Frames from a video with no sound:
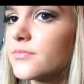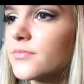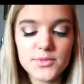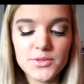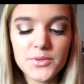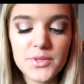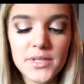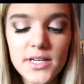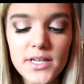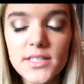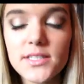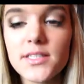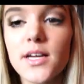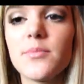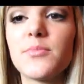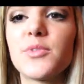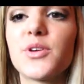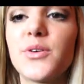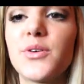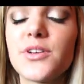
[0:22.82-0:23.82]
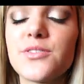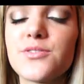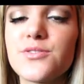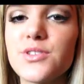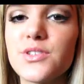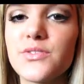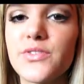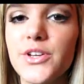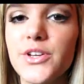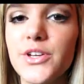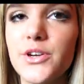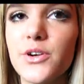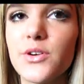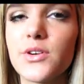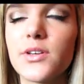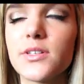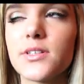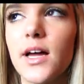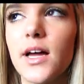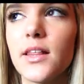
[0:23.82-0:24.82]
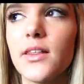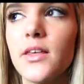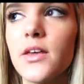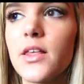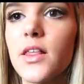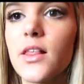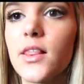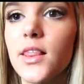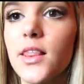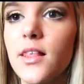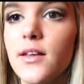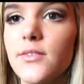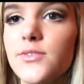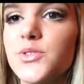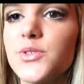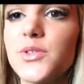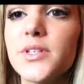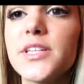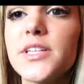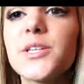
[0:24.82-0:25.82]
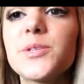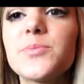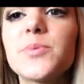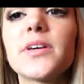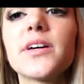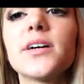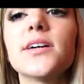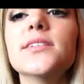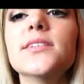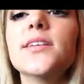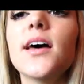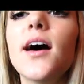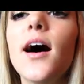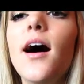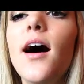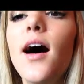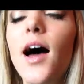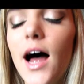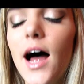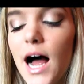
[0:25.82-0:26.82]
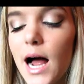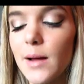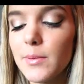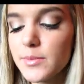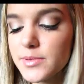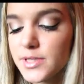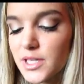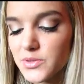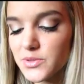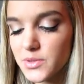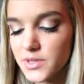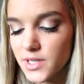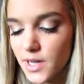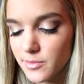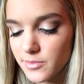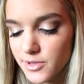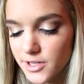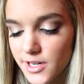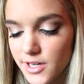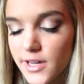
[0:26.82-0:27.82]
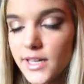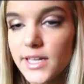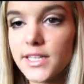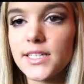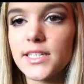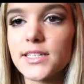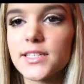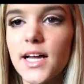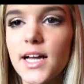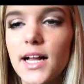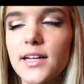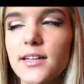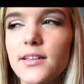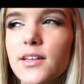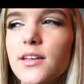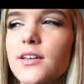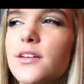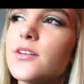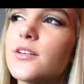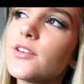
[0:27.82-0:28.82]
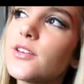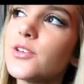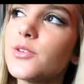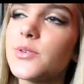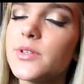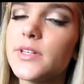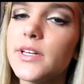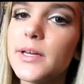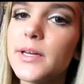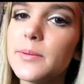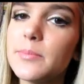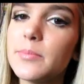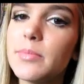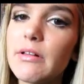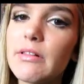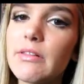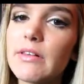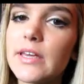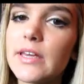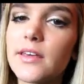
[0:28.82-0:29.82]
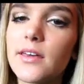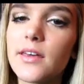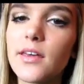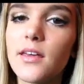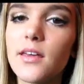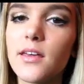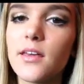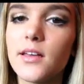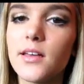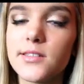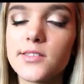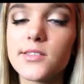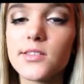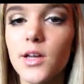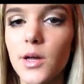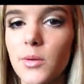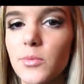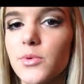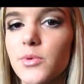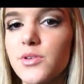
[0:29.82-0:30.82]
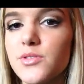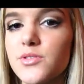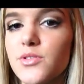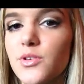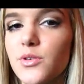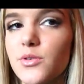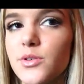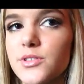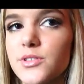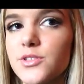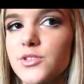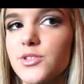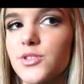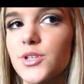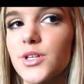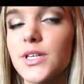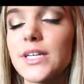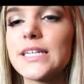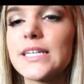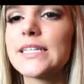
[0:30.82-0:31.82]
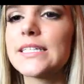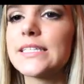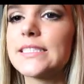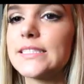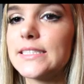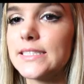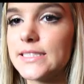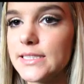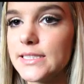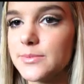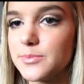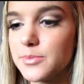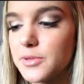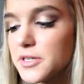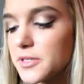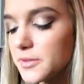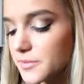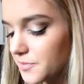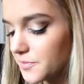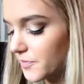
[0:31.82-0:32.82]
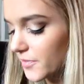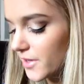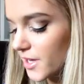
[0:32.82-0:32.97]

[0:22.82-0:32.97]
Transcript: Doing a Tumblr questions video because I like love doing these because I'm obsessed with Tumblr, and it's kind of like a Q and A, but like it's Tumblr, so the questions are like deeper.